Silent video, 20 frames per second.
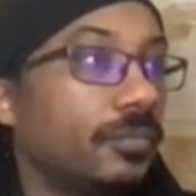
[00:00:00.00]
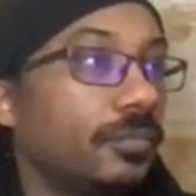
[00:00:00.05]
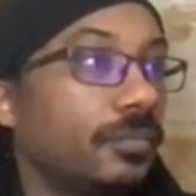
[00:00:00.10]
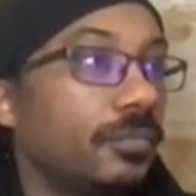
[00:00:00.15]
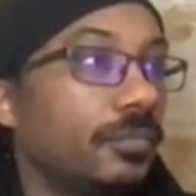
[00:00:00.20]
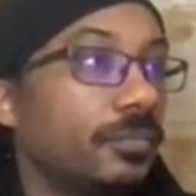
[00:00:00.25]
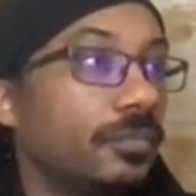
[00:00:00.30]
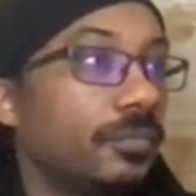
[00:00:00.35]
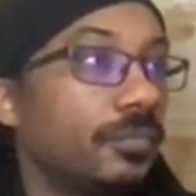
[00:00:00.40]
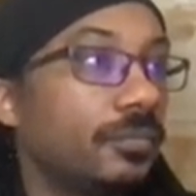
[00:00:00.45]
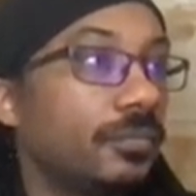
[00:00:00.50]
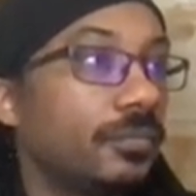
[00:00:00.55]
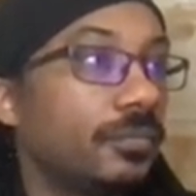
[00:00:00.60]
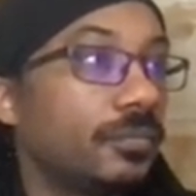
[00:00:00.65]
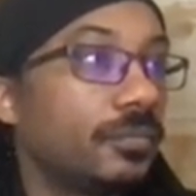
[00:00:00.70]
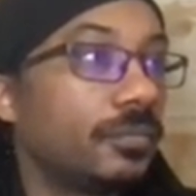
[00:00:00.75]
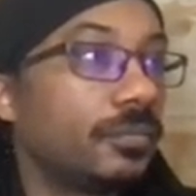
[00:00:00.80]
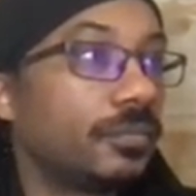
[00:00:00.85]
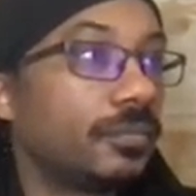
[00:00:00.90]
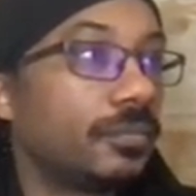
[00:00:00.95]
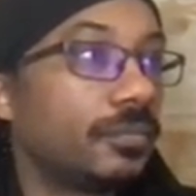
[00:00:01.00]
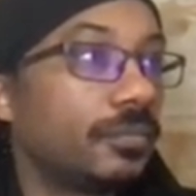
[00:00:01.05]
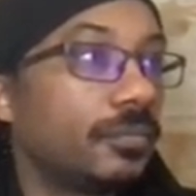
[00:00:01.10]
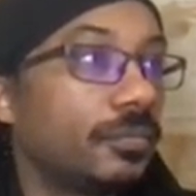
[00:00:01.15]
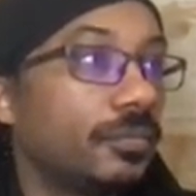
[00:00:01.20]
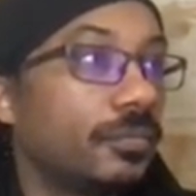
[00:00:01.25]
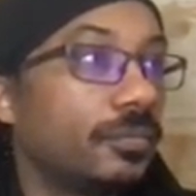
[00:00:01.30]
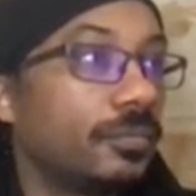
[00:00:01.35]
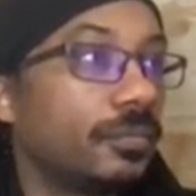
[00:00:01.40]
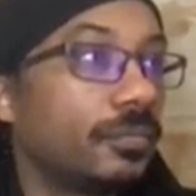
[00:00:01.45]

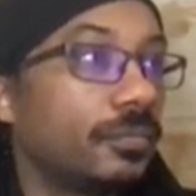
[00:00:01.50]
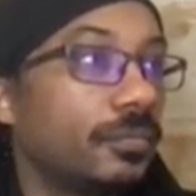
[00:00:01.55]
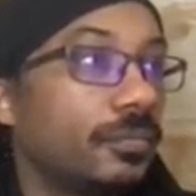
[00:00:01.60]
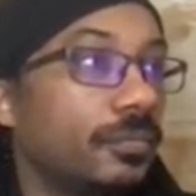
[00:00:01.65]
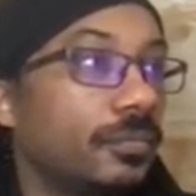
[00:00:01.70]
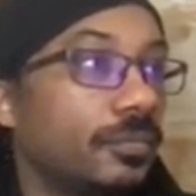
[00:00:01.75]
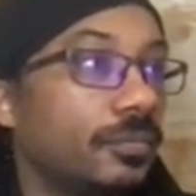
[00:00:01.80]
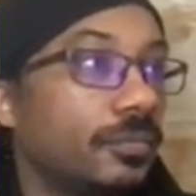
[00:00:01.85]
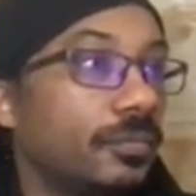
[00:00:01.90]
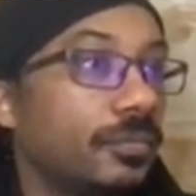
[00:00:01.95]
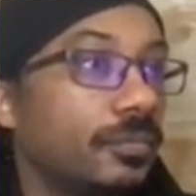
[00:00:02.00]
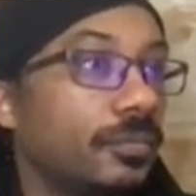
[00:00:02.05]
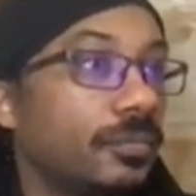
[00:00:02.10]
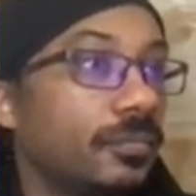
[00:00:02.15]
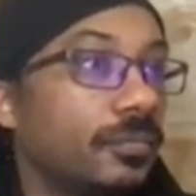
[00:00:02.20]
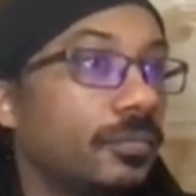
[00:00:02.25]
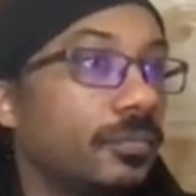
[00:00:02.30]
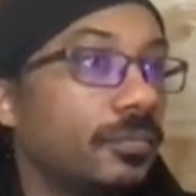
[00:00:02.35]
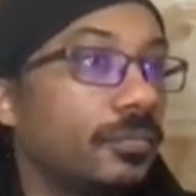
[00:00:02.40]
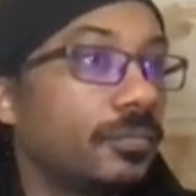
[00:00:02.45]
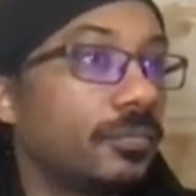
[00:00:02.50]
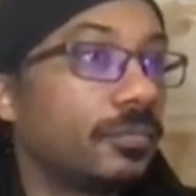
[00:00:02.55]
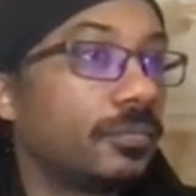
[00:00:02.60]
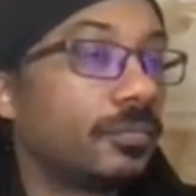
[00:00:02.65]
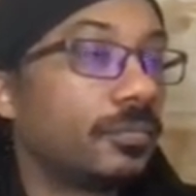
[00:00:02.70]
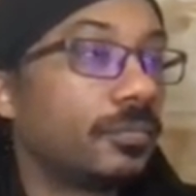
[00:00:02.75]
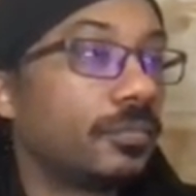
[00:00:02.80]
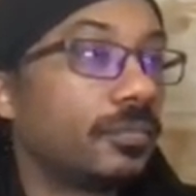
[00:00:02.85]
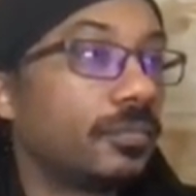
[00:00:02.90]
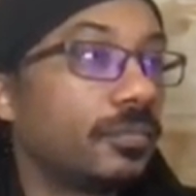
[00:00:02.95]

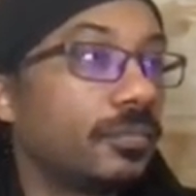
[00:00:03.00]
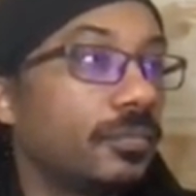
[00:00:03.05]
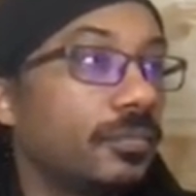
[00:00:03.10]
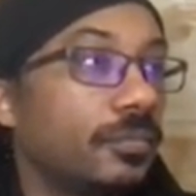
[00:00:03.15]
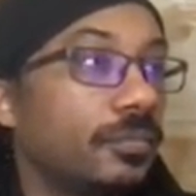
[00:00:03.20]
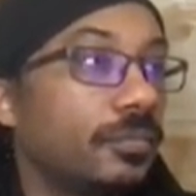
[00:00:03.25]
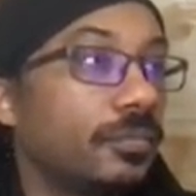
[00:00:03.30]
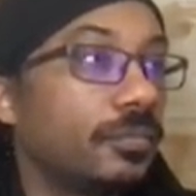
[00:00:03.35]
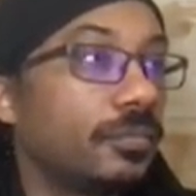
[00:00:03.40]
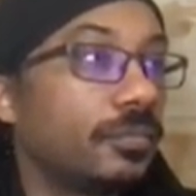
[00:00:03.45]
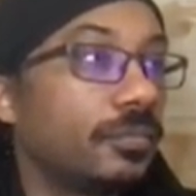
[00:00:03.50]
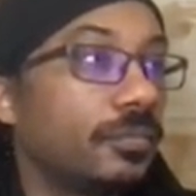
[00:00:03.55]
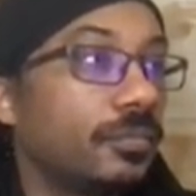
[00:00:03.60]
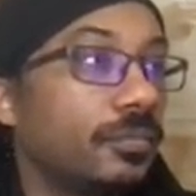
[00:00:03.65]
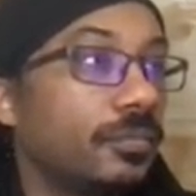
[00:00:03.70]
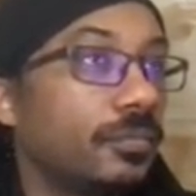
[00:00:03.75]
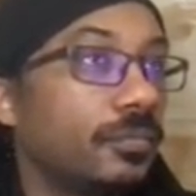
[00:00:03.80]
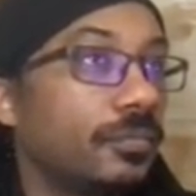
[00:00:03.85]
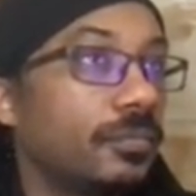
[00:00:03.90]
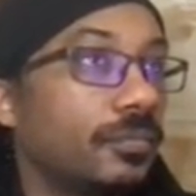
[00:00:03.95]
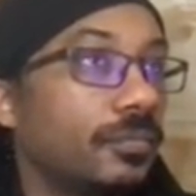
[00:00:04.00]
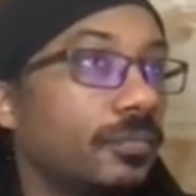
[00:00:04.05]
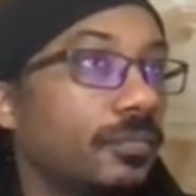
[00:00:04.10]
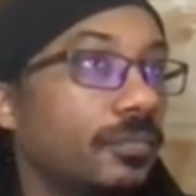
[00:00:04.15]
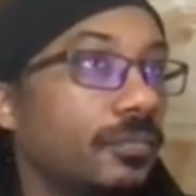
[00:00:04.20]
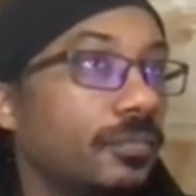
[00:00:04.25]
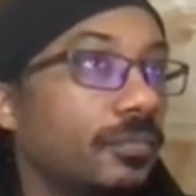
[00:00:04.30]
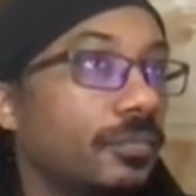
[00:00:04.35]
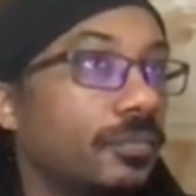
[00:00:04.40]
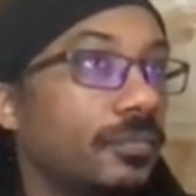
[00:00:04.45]

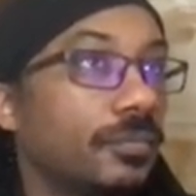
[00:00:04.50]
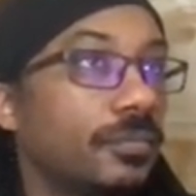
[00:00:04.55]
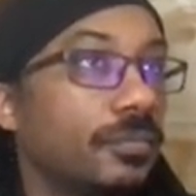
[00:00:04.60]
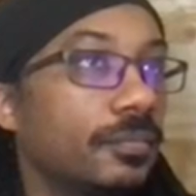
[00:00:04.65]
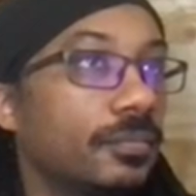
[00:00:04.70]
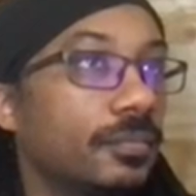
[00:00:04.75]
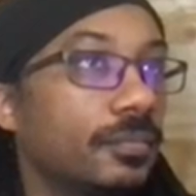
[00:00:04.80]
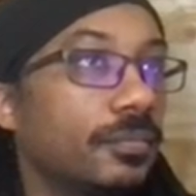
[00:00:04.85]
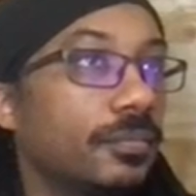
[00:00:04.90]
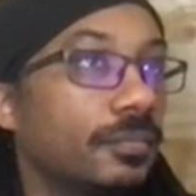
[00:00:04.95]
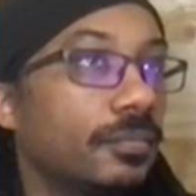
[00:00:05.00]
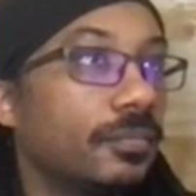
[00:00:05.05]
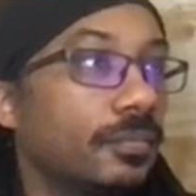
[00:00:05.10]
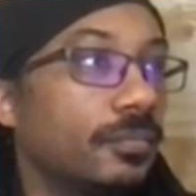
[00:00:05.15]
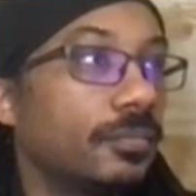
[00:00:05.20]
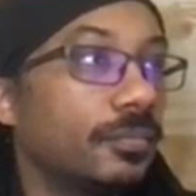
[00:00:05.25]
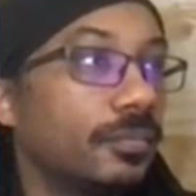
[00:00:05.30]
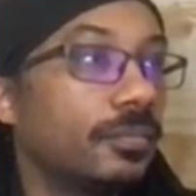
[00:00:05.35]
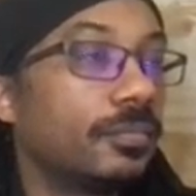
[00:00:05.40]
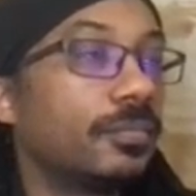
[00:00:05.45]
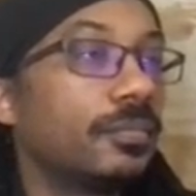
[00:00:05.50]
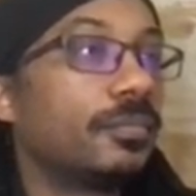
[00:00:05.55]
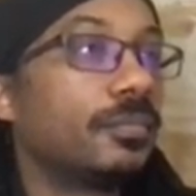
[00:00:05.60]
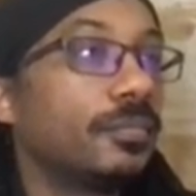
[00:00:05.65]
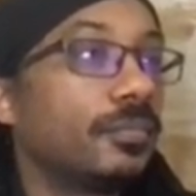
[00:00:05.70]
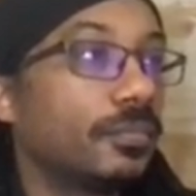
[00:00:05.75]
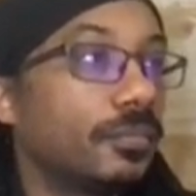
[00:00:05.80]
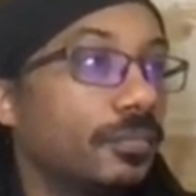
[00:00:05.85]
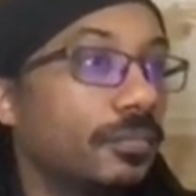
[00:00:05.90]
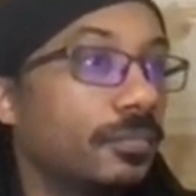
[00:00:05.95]

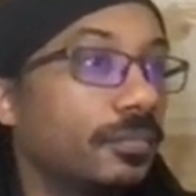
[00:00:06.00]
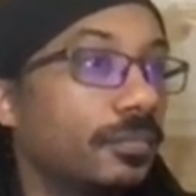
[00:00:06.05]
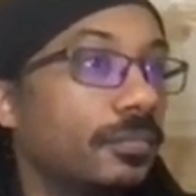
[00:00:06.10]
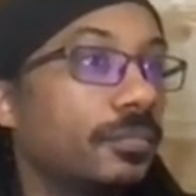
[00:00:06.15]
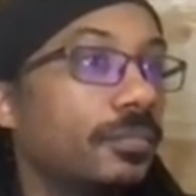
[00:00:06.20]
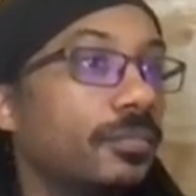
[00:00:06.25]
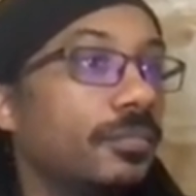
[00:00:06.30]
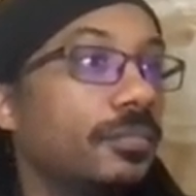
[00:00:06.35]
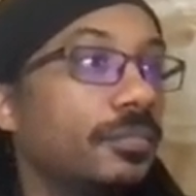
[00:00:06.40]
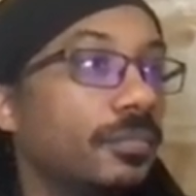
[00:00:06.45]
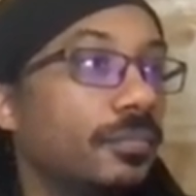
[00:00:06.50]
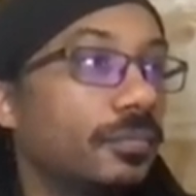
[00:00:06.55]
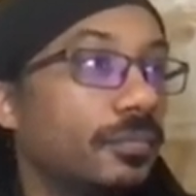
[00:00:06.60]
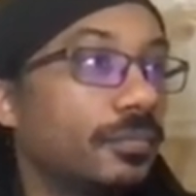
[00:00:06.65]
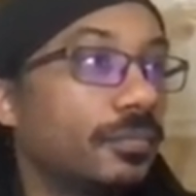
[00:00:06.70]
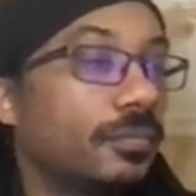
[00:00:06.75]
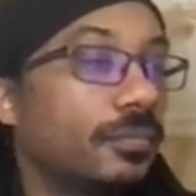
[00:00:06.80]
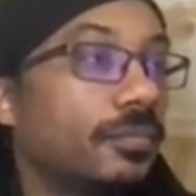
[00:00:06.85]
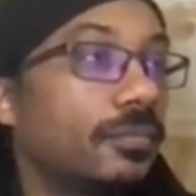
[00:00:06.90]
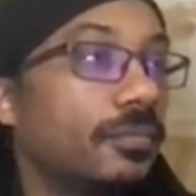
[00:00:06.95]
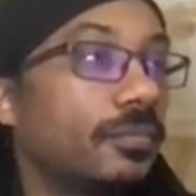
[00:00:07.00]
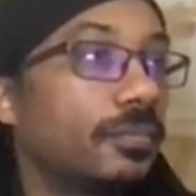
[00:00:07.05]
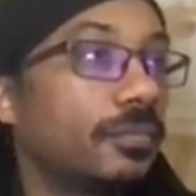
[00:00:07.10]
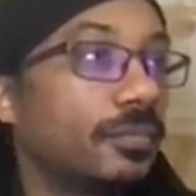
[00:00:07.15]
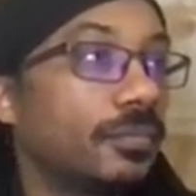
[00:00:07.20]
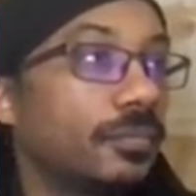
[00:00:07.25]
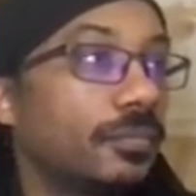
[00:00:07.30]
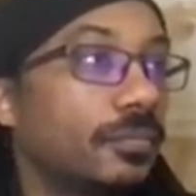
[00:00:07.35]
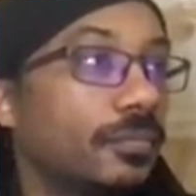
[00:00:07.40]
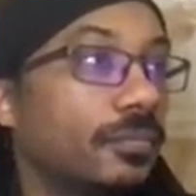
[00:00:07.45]

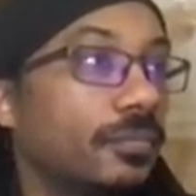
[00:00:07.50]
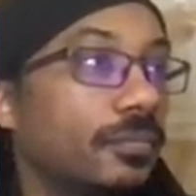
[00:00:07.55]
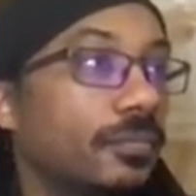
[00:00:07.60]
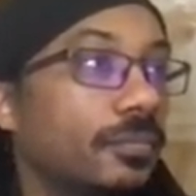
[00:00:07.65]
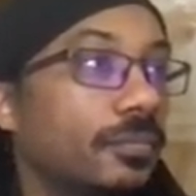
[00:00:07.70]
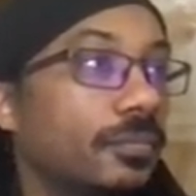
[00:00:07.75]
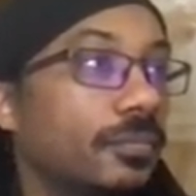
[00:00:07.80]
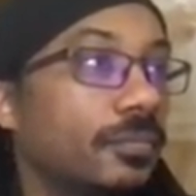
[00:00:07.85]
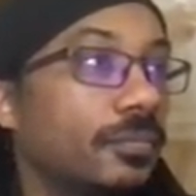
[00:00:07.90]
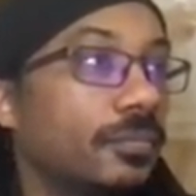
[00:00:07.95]
The person shown says nothing.